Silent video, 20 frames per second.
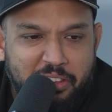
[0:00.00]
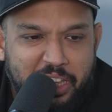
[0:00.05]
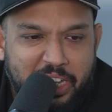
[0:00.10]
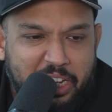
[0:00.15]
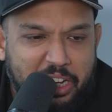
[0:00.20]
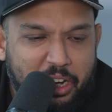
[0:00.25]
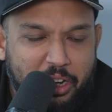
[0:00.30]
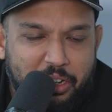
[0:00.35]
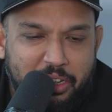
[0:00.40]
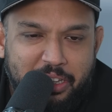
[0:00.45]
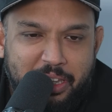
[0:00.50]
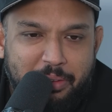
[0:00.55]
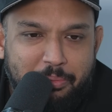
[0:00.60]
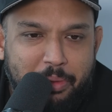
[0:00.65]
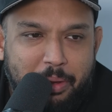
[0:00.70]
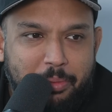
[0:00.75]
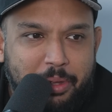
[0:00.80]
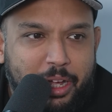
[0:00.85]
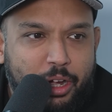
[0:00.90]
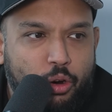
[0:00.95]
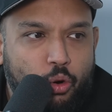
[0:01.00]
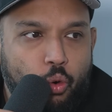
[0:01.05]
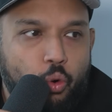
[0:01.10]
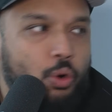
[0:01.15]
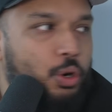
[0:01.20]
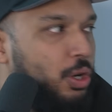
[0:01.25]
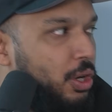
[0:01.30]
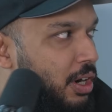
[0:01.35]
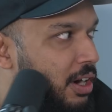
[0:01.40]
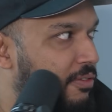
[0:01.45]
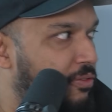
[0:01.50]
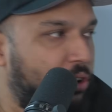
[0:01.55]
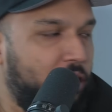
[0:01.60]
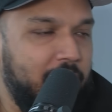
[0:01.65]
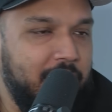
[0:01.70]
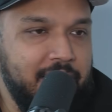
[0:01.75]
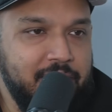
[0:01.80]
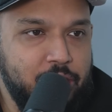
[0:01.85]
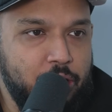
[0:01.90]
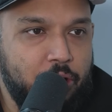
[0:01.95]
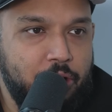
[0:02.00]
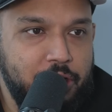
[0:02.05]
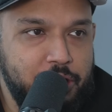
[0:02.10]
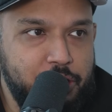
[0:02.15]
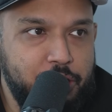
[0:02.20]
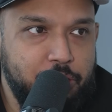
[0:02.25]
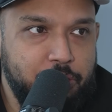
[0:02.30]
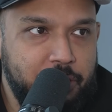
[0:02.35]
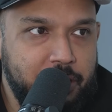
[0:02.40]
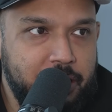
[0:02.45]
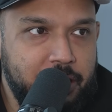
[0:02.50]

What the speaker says: like maybe a quarter of as hard as you